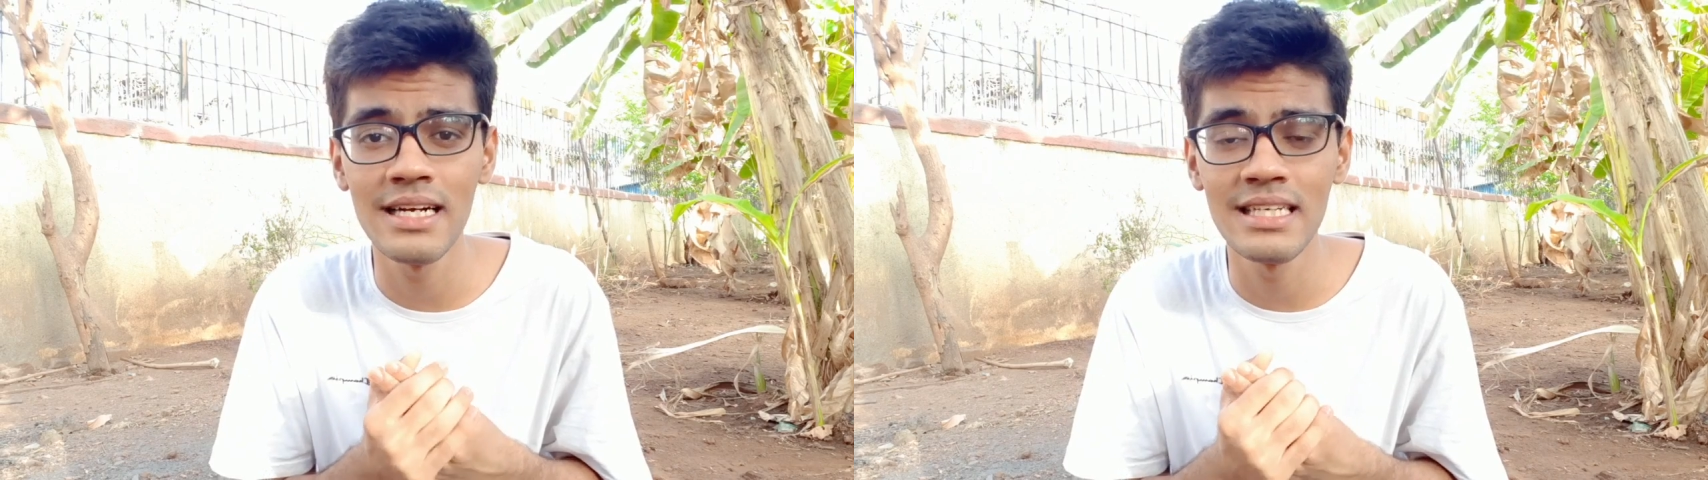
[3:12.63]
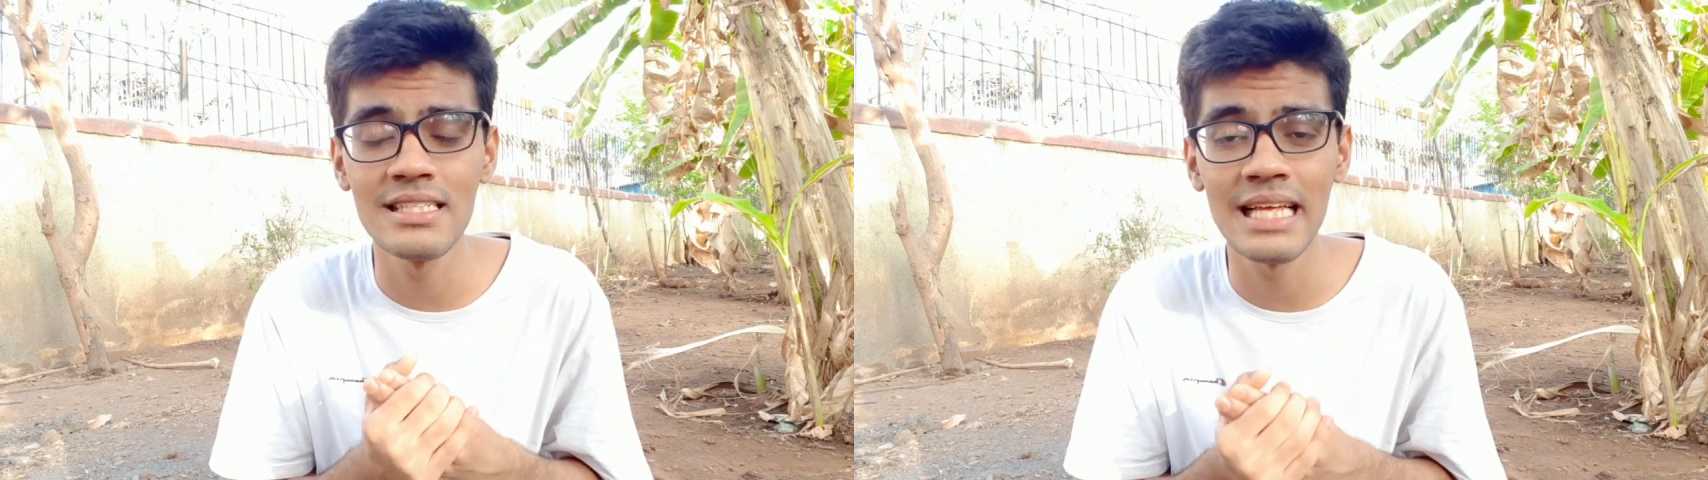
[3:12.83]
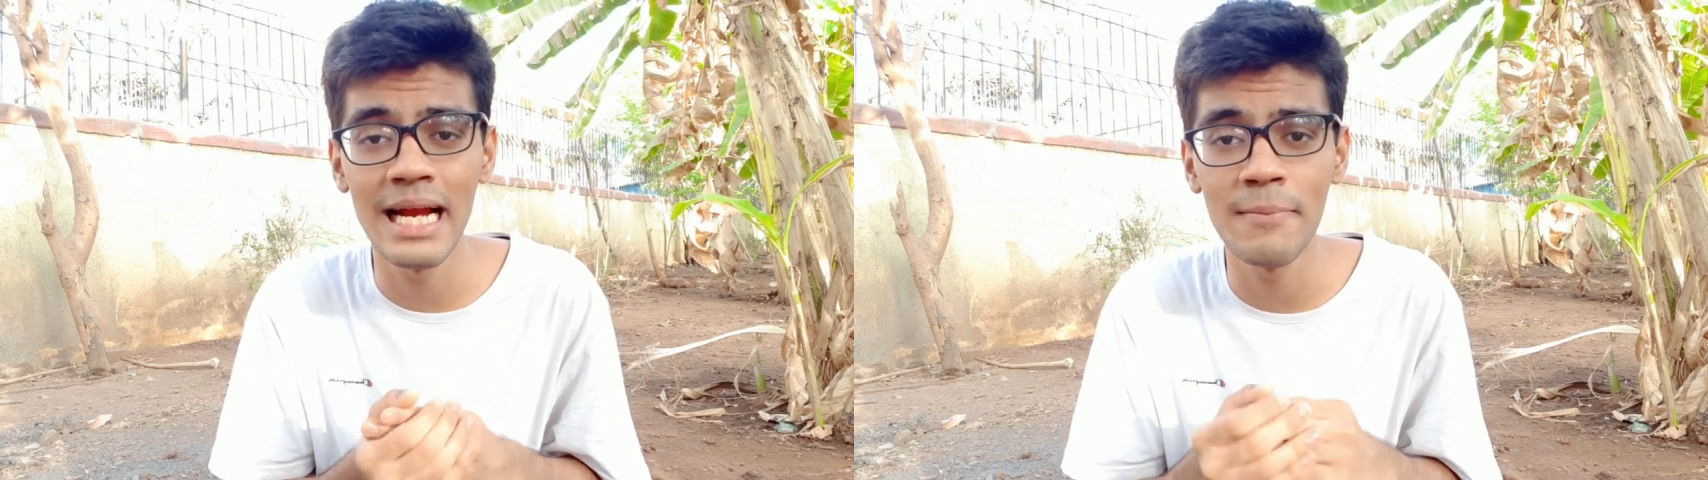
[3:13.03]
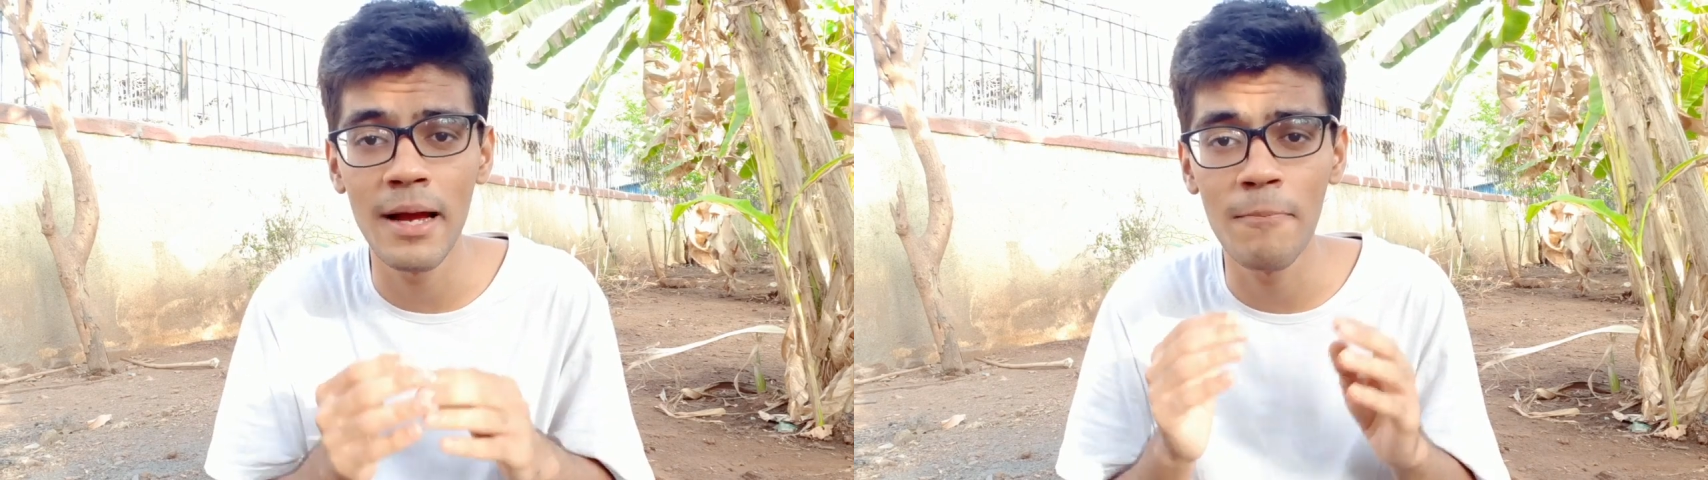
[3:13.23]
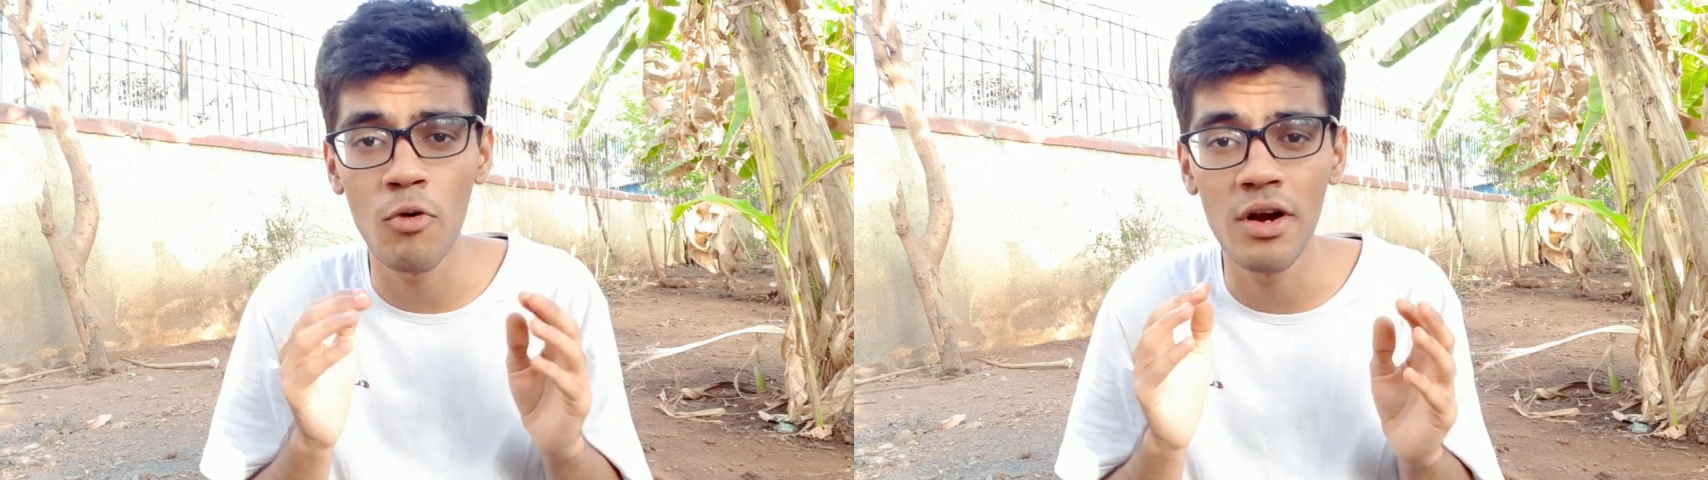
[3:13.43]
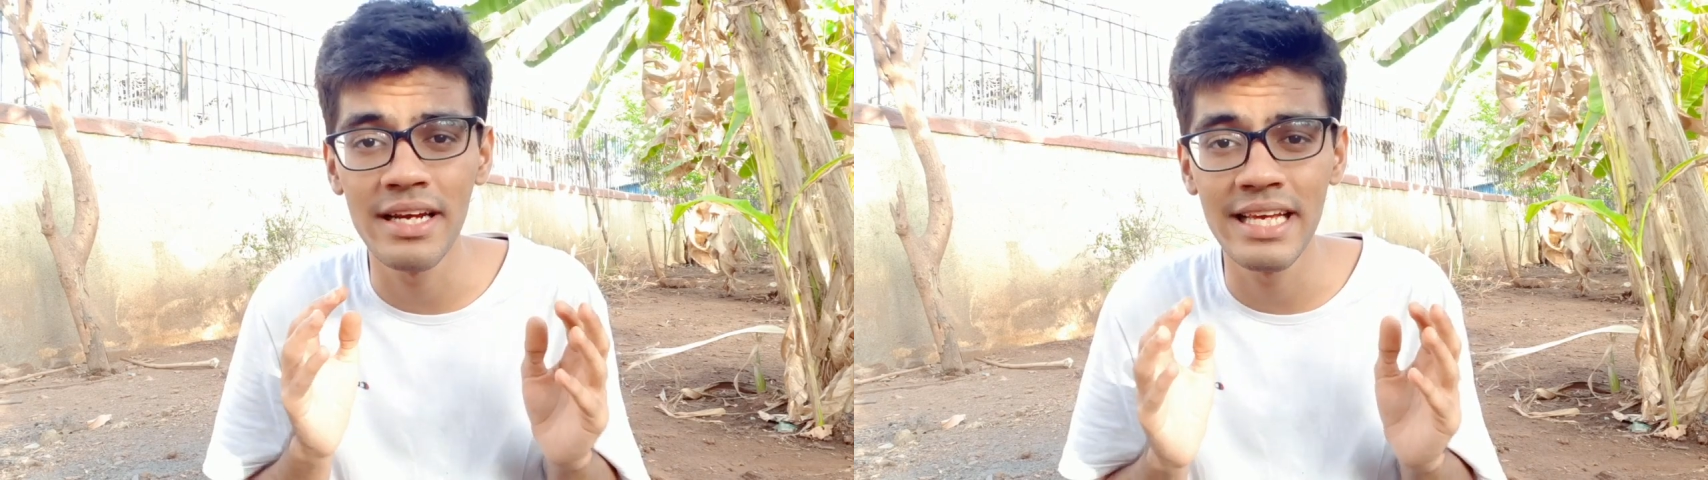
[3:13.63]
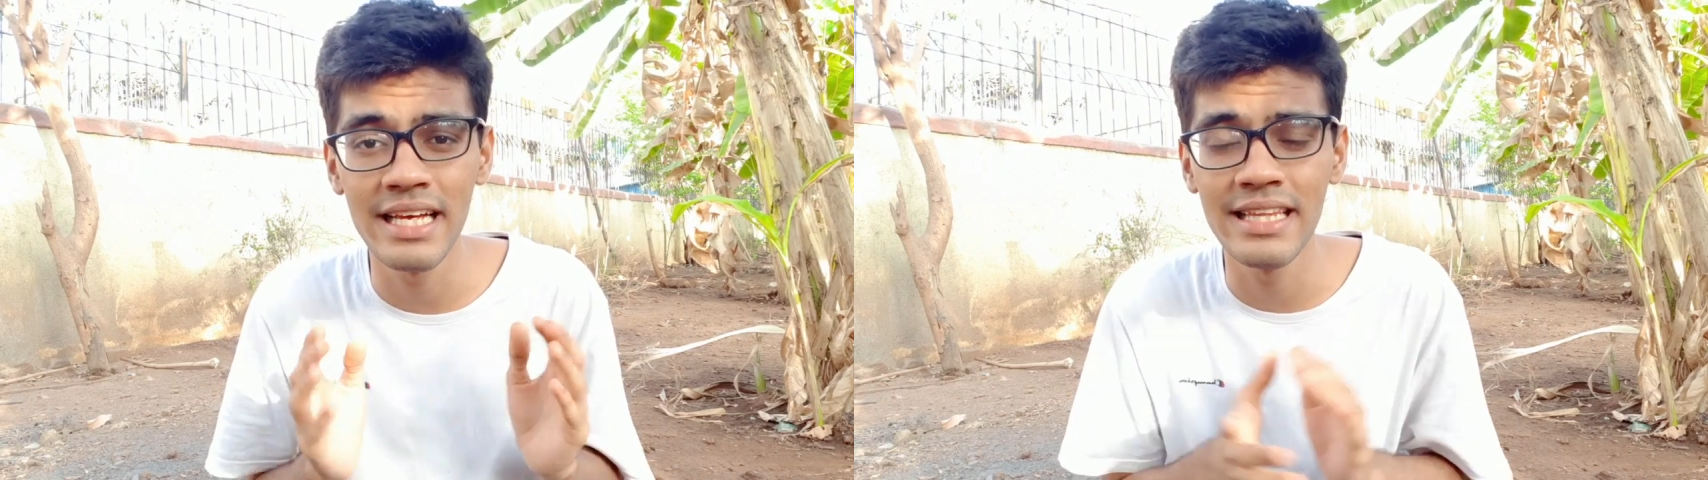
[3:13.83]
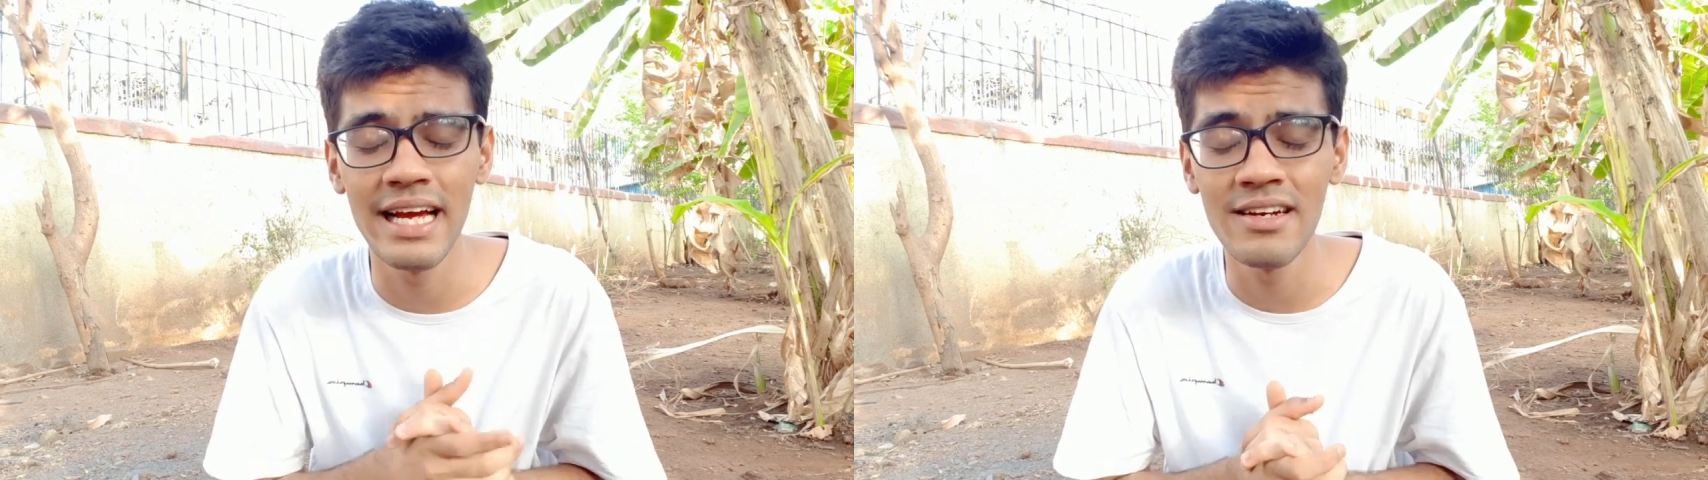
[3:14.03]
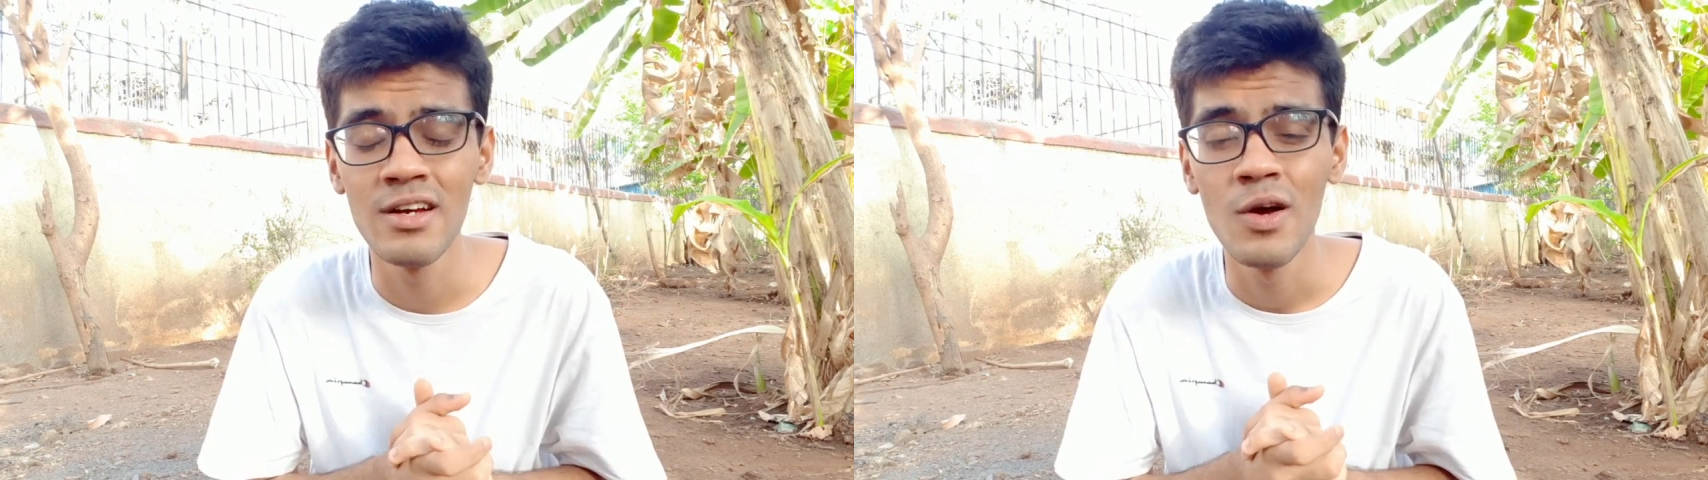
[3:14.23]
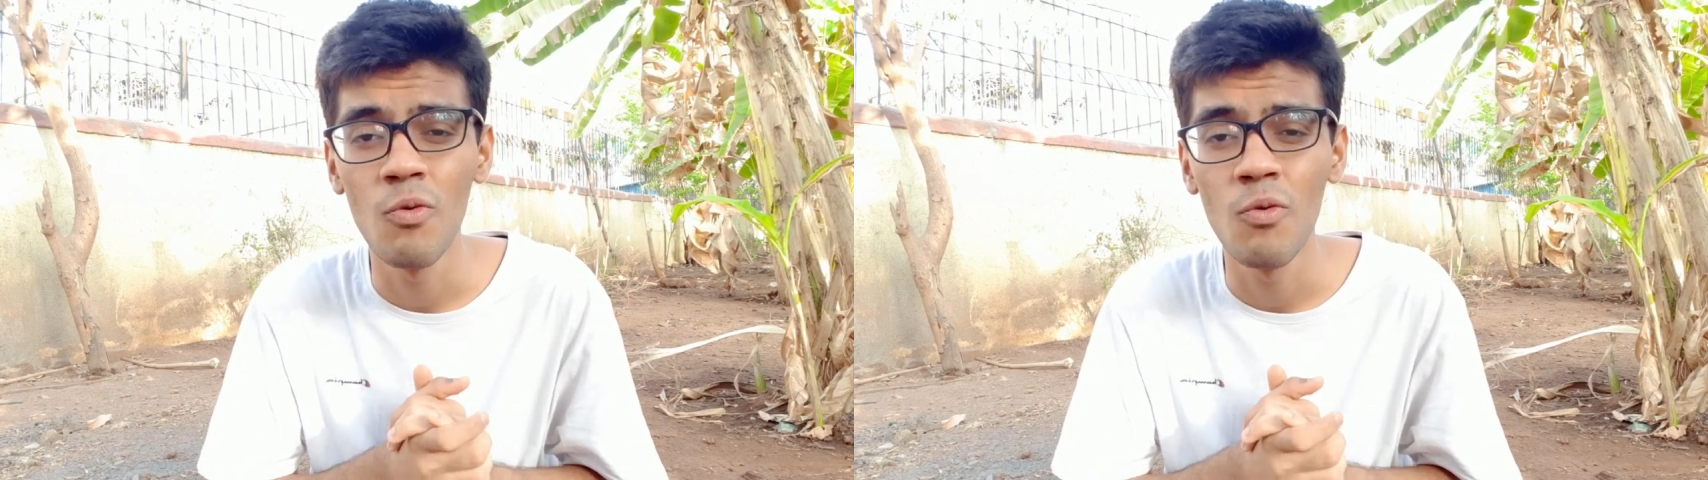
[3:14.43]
understand my point here, that